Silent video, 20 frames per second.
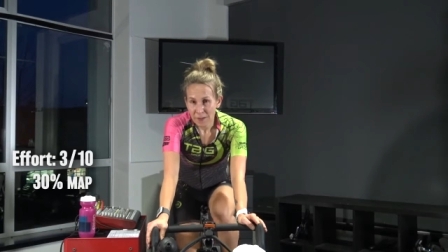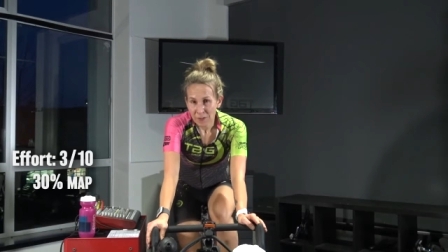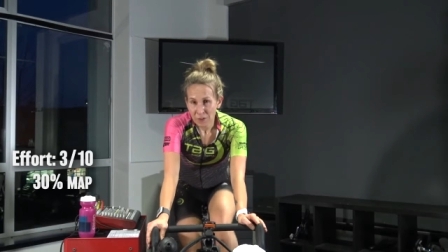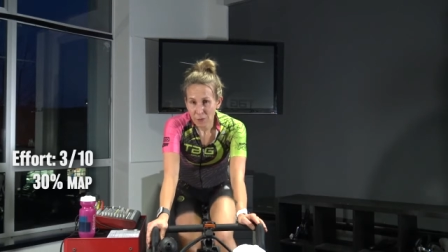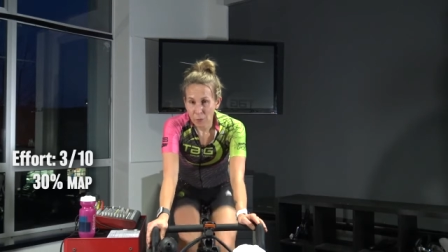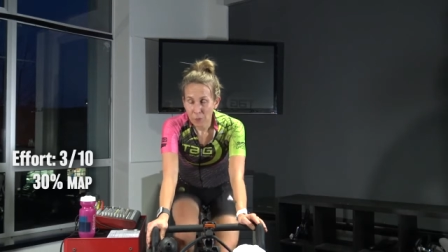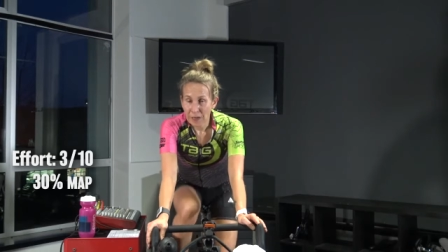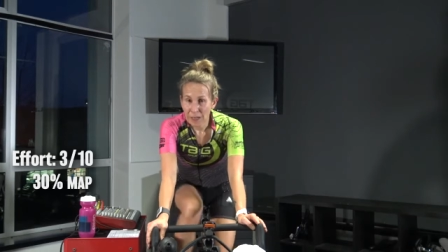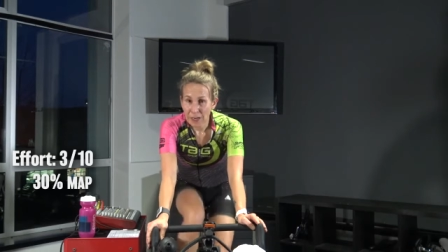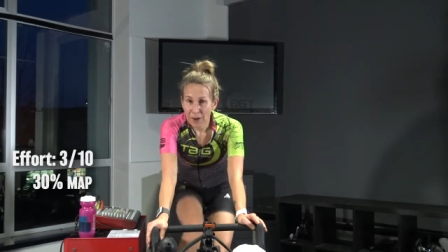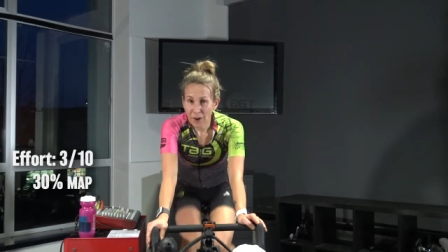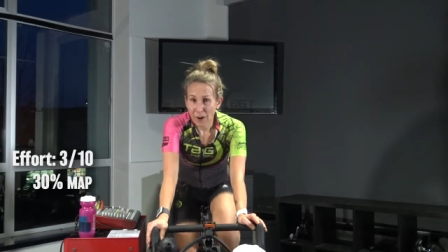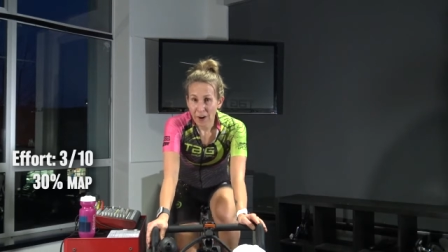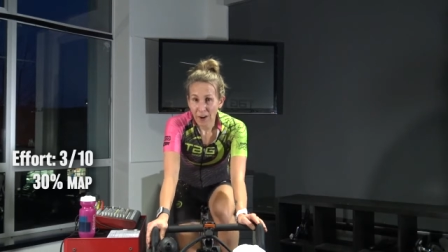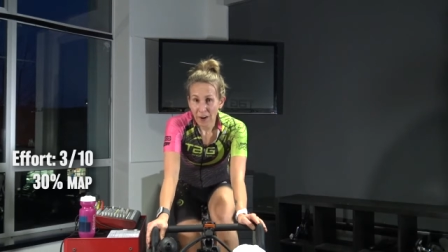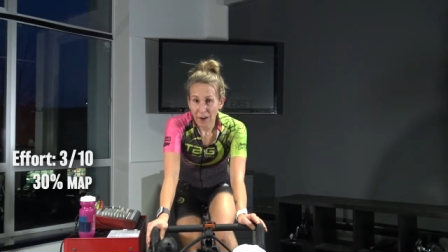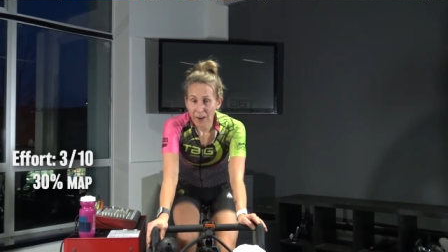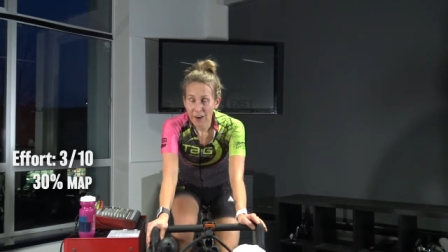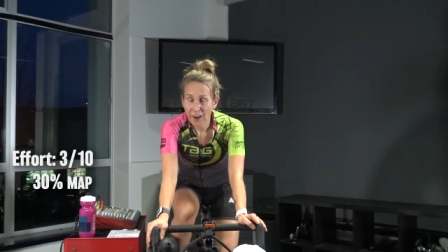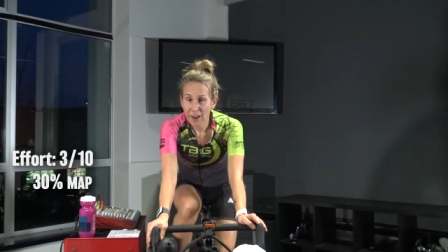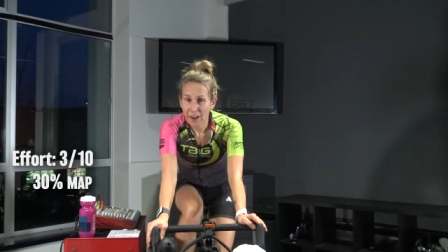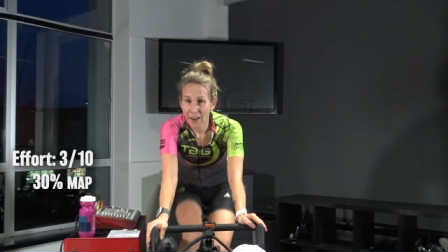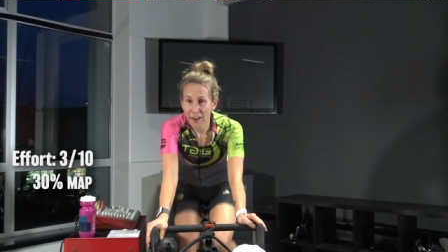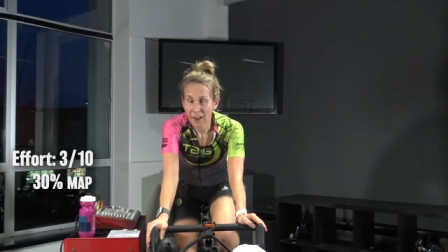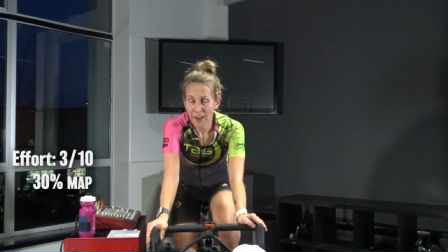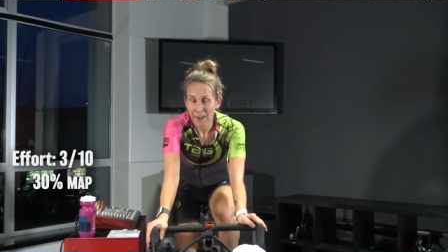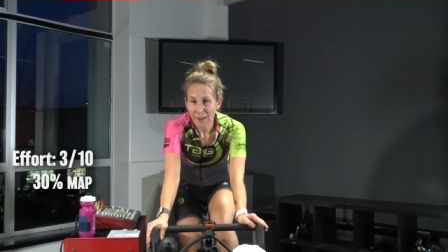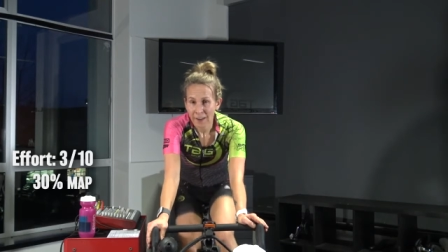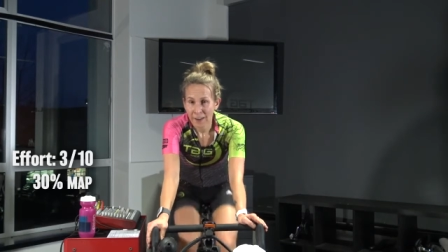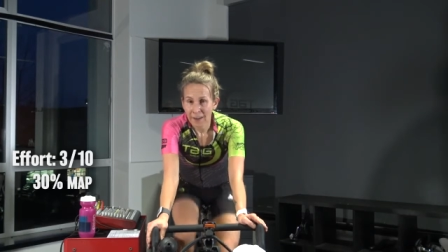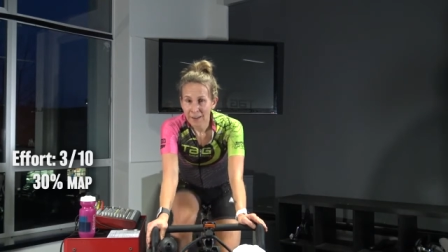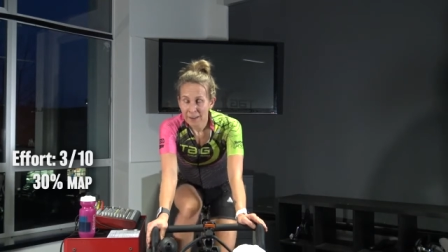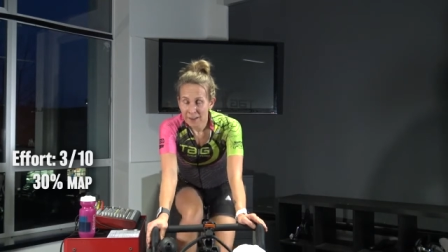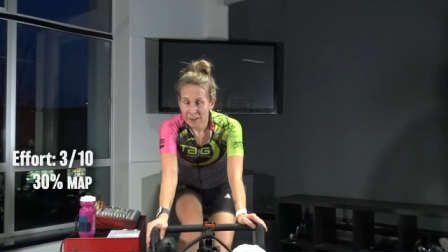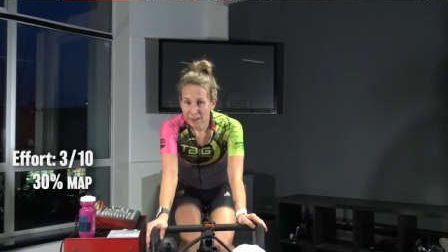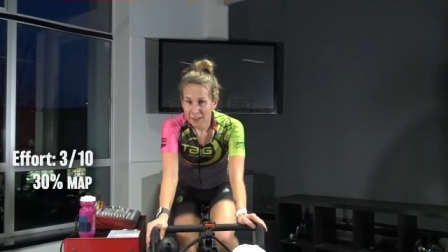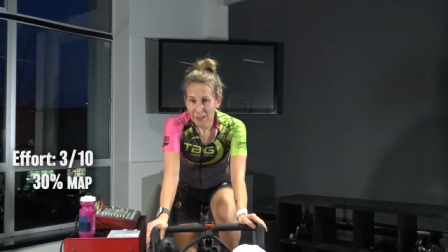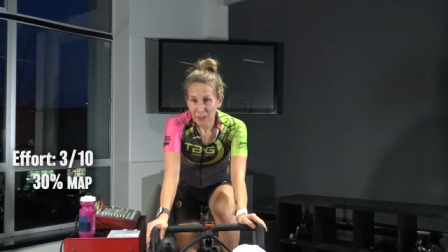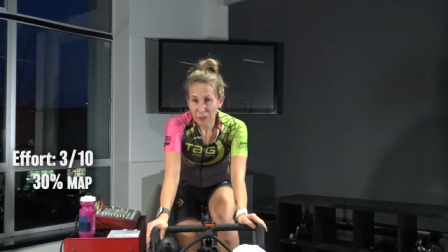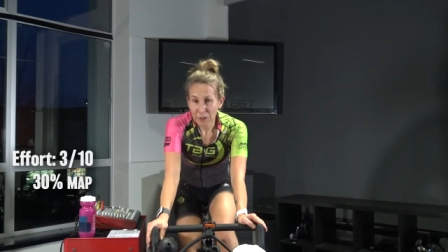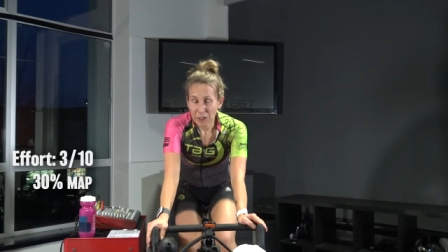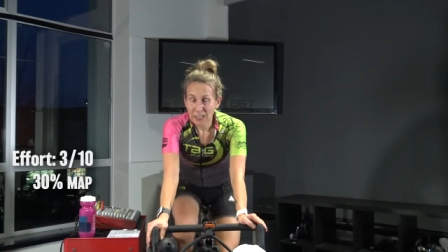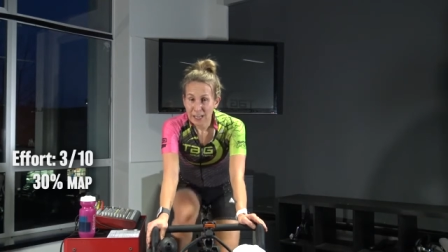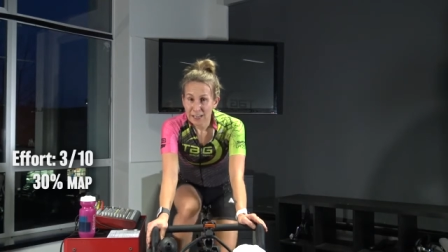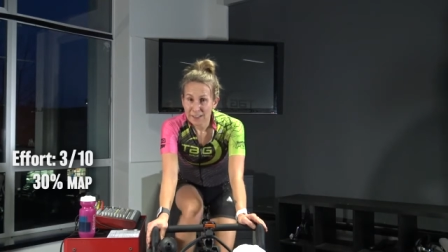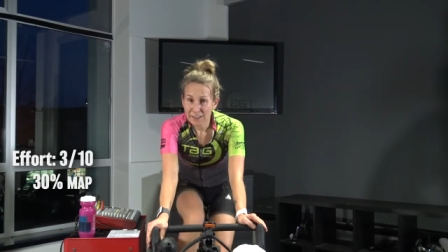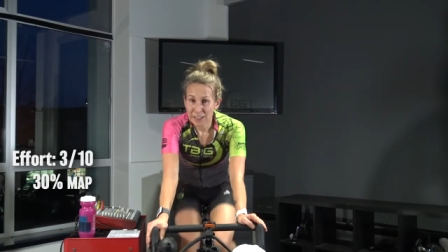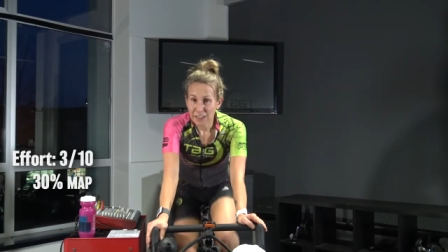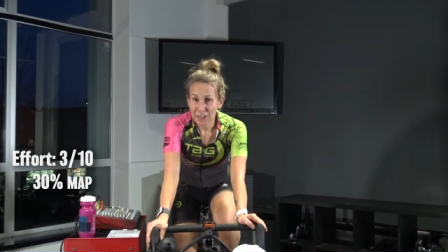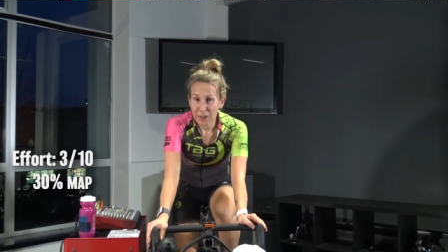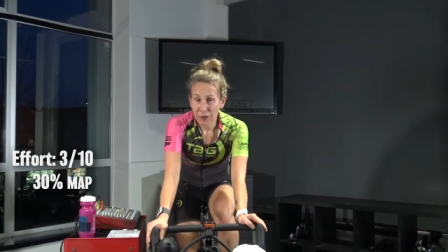So we are utilizing